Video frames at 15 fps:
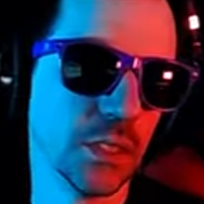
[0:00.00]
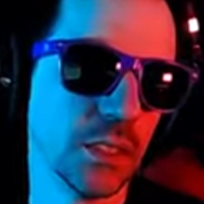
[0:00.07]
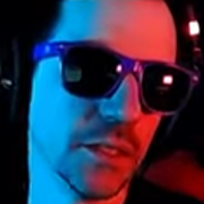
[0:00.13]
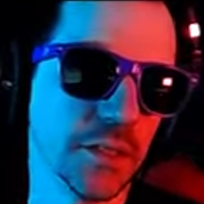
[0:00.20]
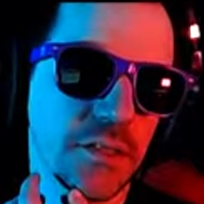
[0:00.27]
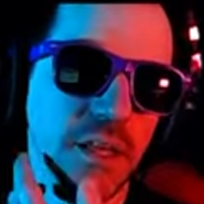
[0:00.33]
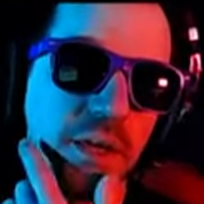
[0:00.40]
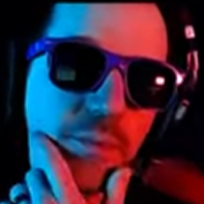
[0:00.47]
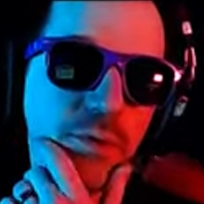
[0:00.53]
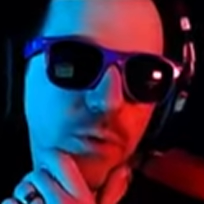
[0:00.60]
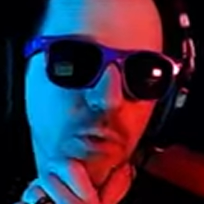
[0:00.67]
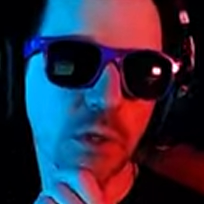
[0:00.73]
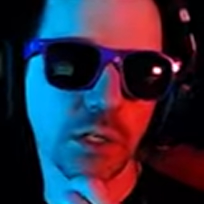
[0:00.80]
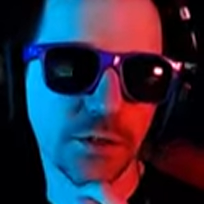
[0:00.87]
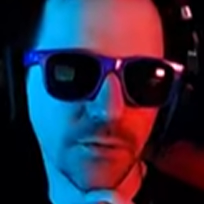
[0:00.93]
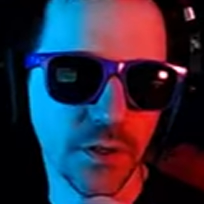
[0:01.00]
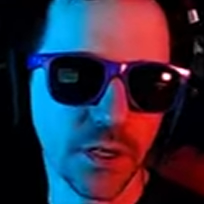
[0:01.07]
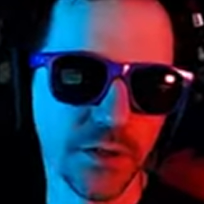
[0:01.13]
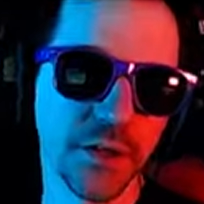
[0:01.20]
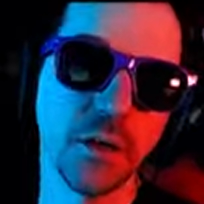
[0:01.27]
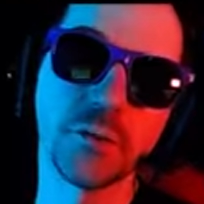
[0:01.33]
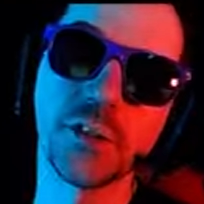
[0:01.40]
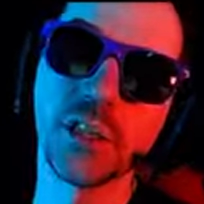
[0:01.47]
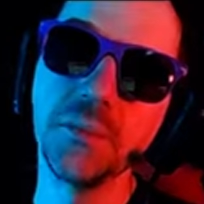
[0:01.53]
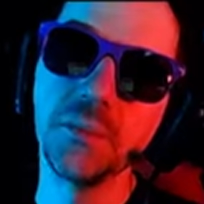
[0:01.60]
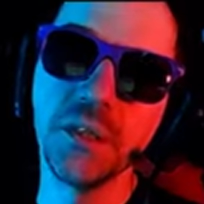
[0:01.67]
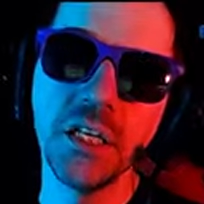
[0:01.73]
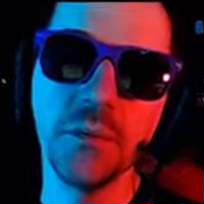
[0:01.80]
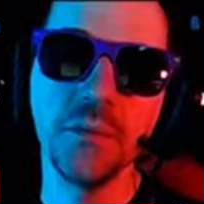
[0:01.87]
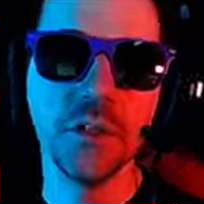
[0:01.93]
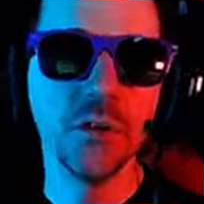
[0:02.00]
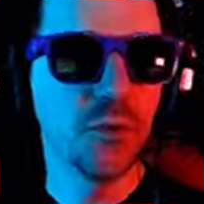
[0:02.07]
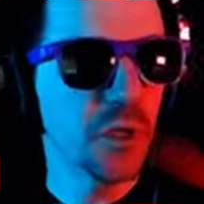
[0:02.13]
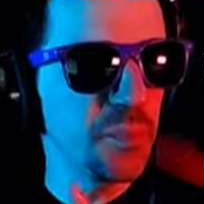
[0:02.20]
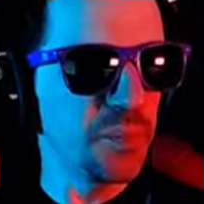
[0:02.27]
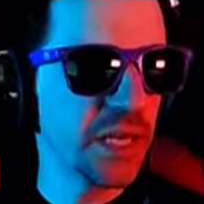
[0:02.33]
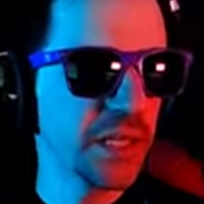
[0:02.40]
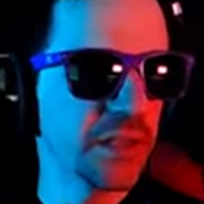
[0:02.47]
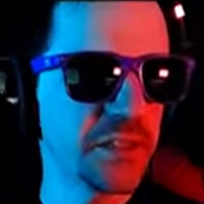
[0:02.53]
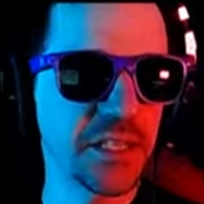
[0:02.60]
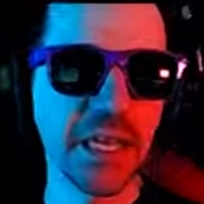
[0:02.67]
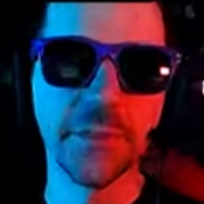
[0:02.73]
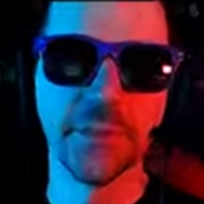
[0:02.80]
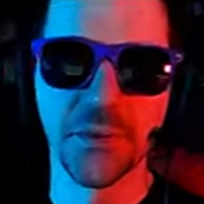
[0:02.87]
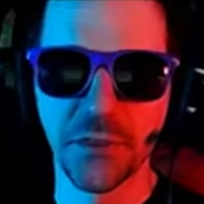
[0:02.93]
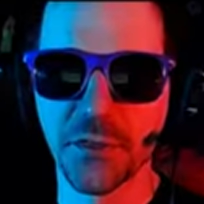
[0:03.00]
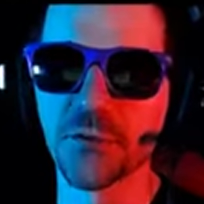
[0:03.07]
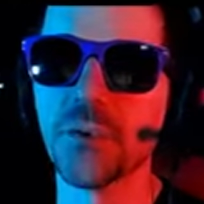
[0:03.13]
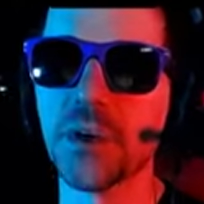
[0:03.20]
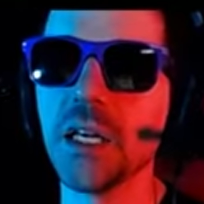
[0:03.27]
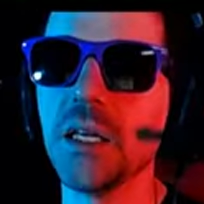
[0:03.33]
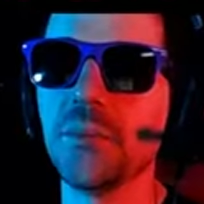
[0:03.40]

This game do look fun. Yo, Sleep Team, you can play this game three